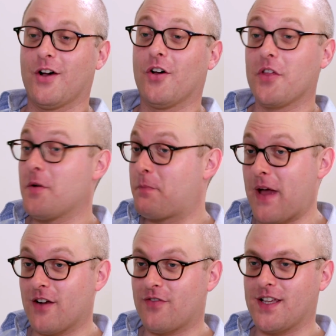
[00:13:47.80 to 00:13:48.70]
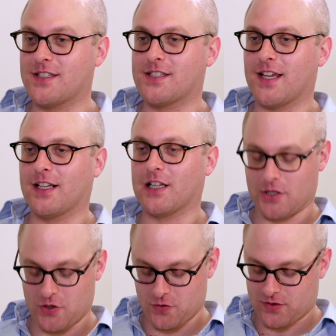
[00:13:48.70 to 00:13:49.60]
Other benefits
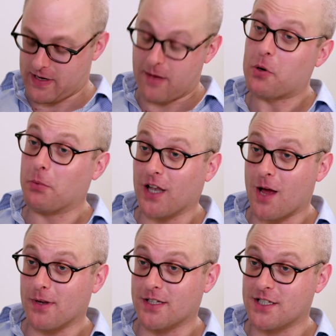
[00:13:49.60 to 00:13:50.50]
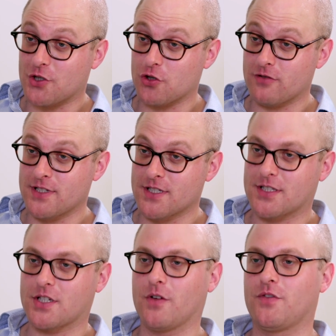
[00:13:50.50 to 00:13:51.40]
include public liability insurance.
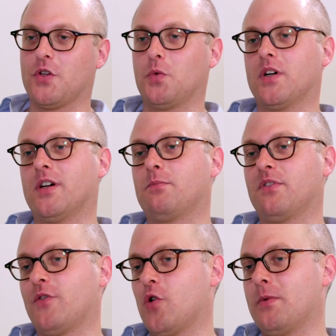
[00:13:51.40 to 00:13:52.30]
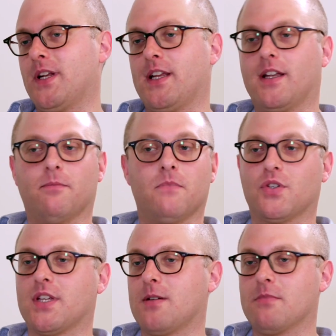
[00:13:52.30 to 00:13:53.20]
So if you were performing in a
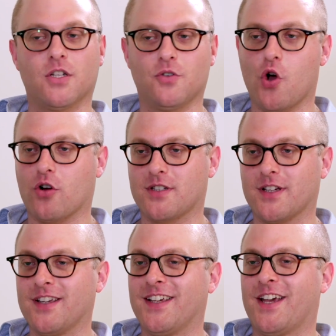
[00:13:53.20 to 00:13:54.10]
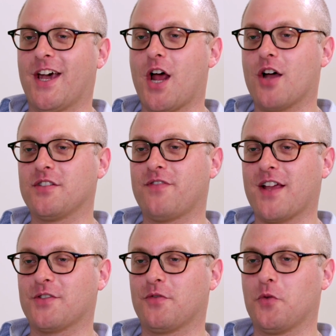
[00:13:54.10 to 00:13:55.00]
museum and you knocked an
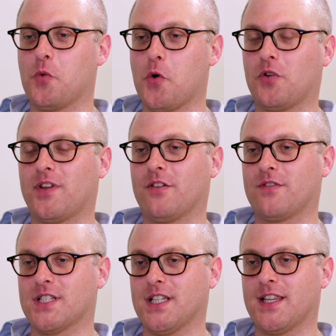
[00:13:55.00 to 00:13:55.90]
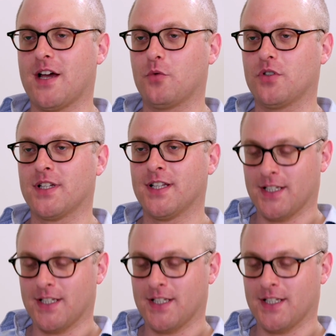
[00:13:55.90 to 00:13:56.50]
artefact off the wall, then obviously that would